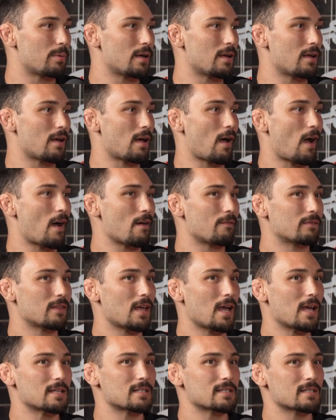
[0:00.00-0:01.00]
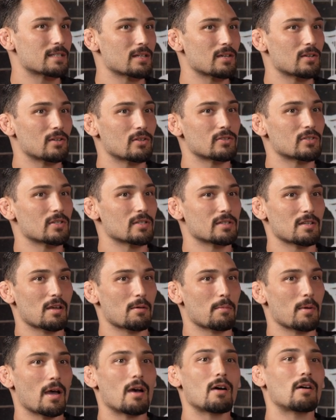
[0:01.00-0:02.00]
But off that, still, just
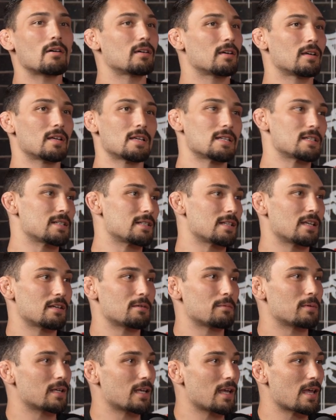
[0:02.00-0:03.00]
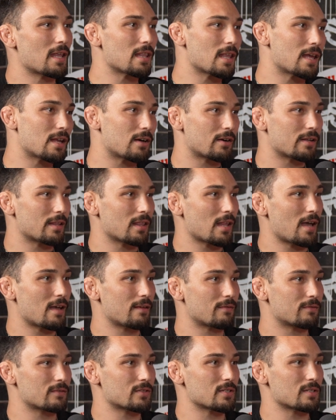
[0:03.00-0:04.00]
somehow seeing him again later in
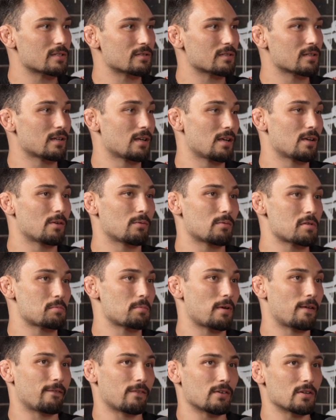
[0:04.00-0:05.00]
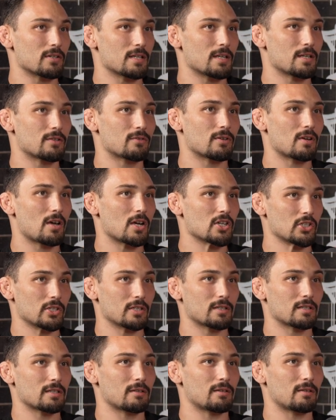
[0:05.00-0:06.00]
life just was my first
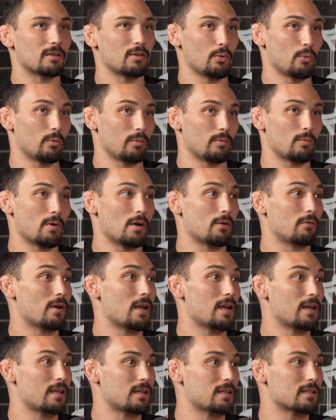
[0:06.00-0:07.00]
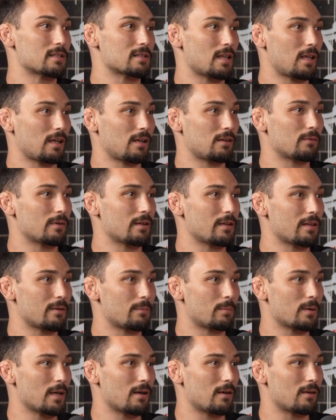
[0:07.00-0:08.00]
introduction to what Reading is, like, really
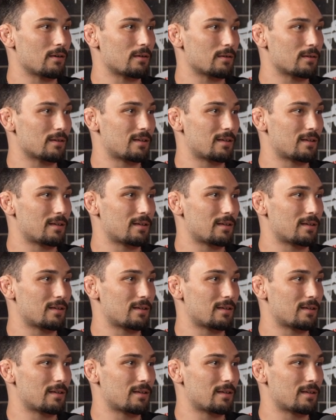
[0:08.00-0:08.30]
about.